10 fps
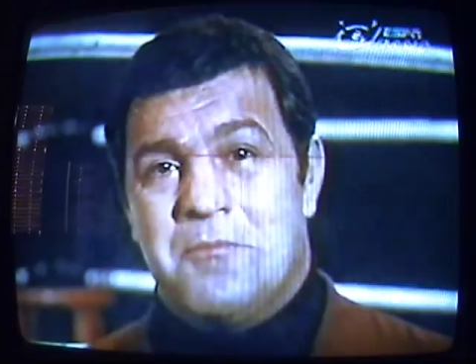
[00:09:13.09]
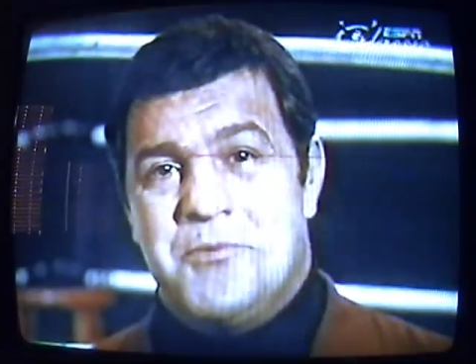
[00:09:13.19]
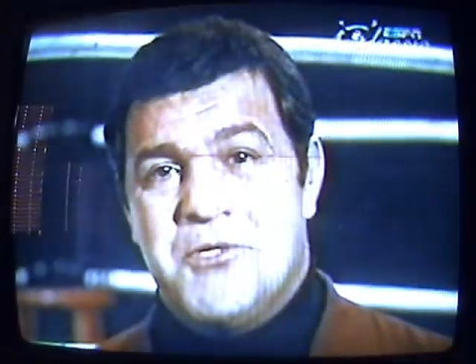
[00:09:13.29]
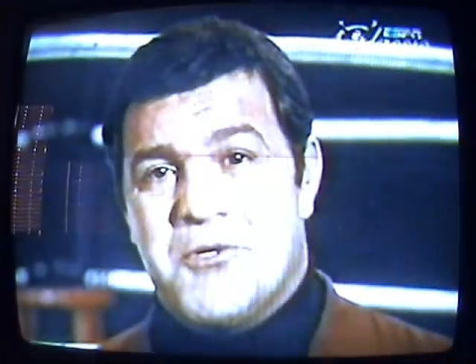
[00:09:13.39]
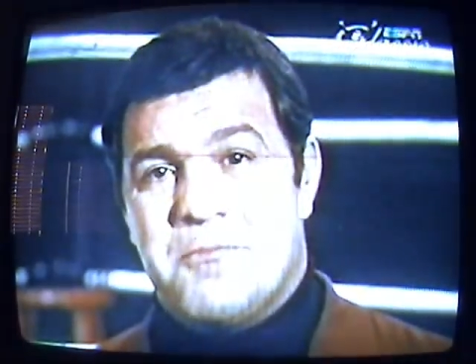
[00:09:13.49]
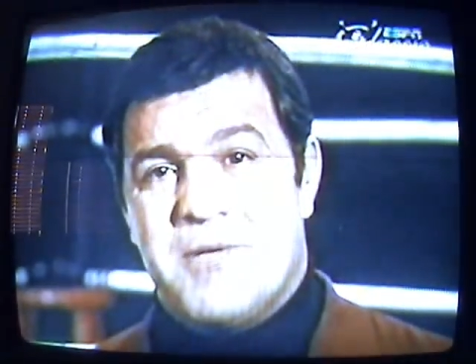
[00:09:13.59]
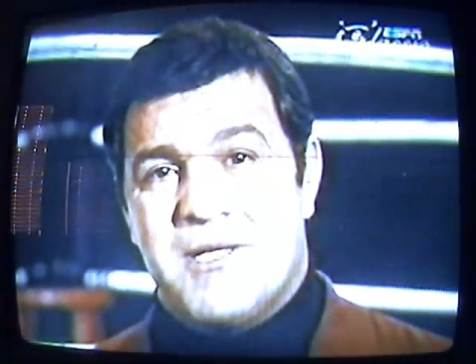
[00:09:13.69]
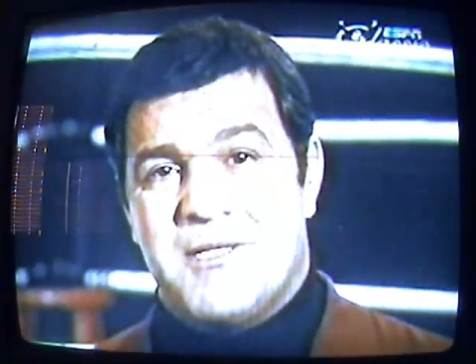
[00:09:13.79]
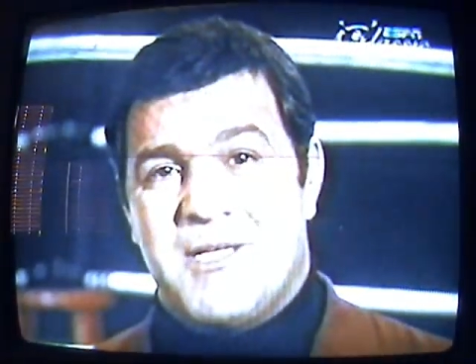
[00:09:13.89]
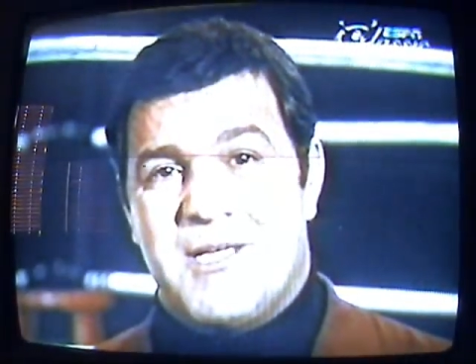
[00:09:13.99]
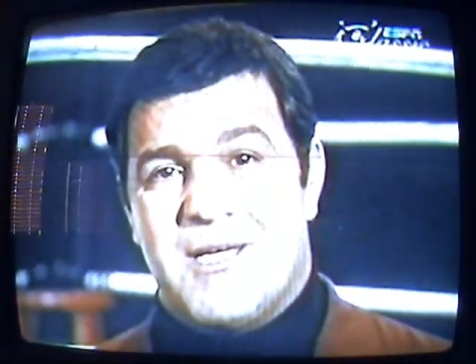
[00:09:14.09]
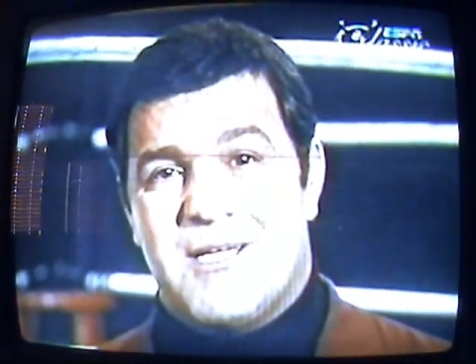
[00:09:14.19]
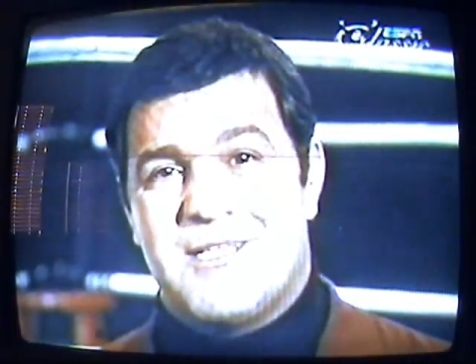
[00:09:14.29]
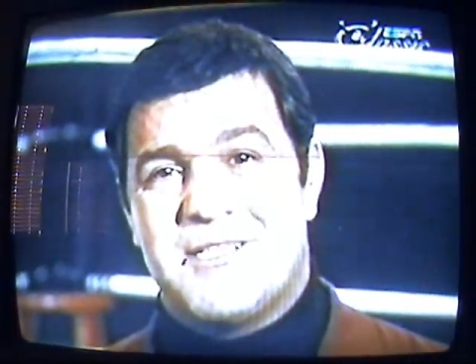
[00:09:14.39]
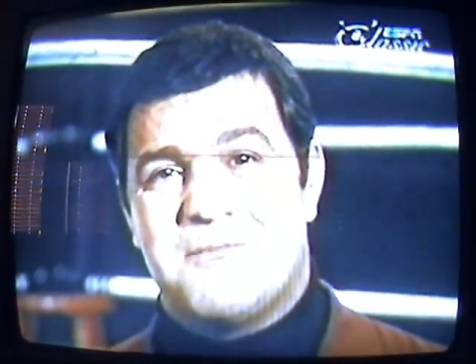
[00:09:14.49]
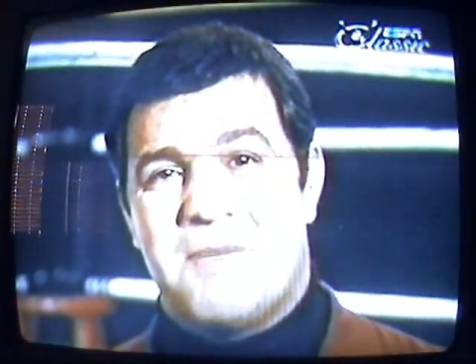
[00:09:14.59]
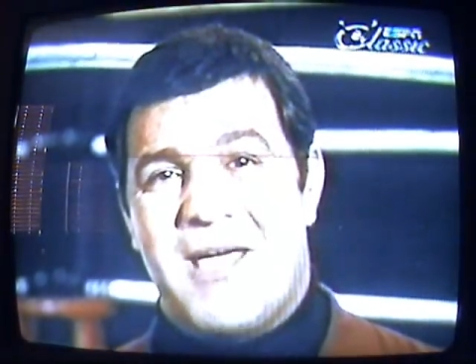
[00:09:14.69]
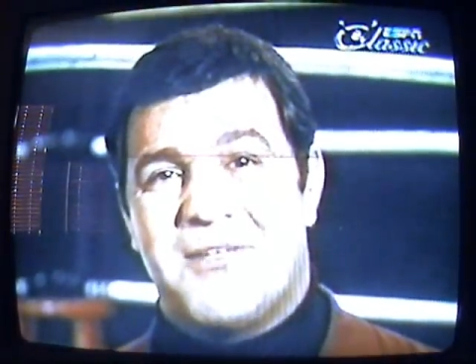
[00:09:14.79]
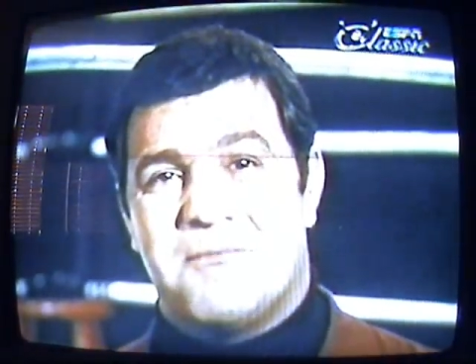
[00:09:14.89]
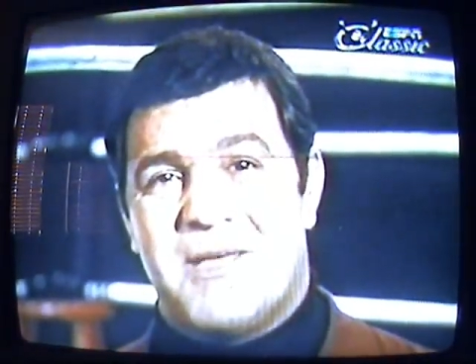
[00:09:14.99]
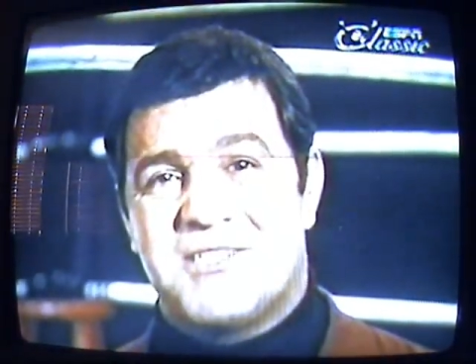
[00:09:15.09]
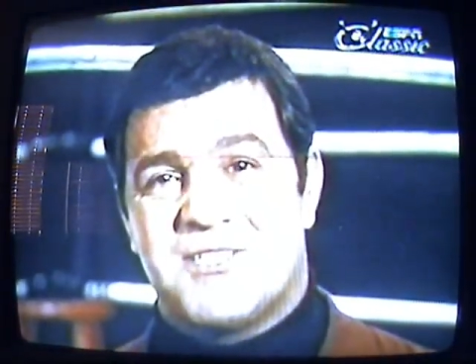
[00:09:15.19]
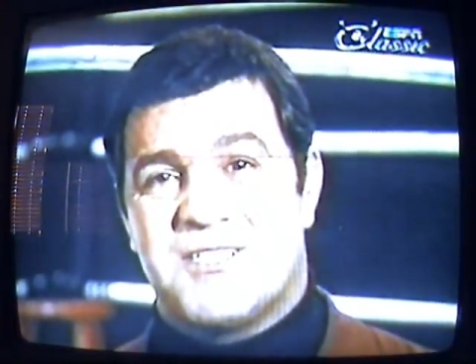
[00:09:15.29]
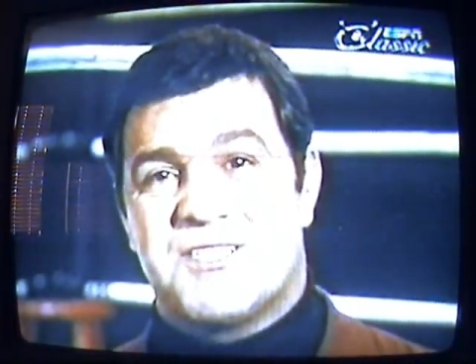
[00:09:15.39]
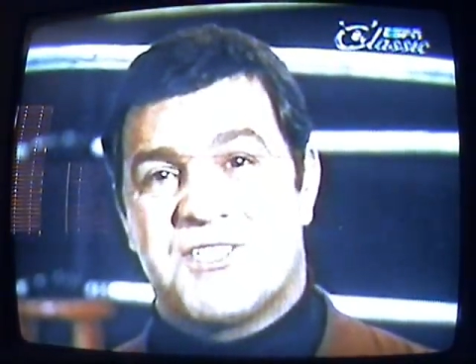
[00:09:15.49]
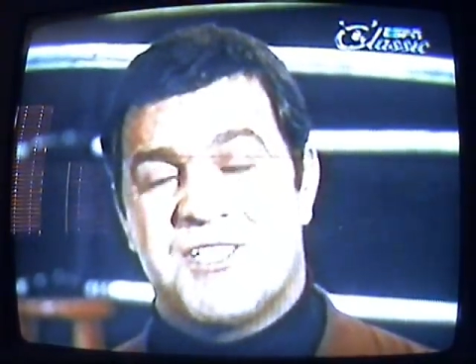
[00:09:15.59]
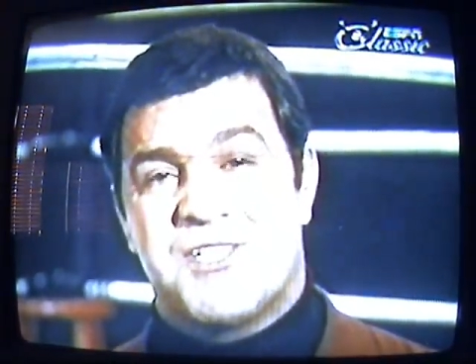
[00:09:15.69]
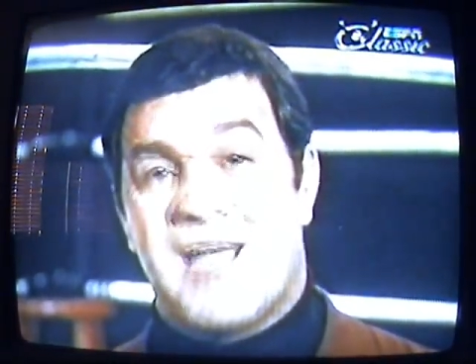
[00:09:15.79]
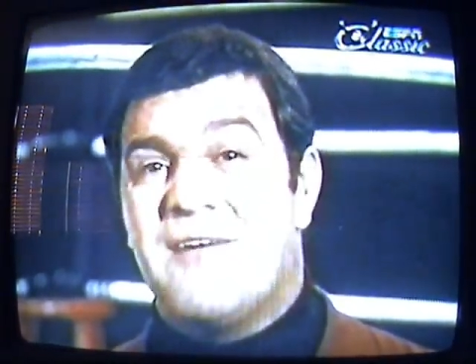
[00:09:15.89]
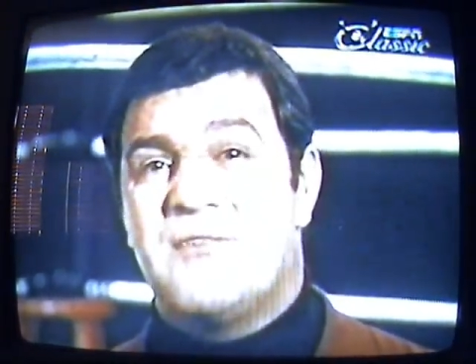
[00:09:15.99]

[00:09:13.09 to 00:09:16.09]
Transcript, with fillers: a computer being the man that makes the decision.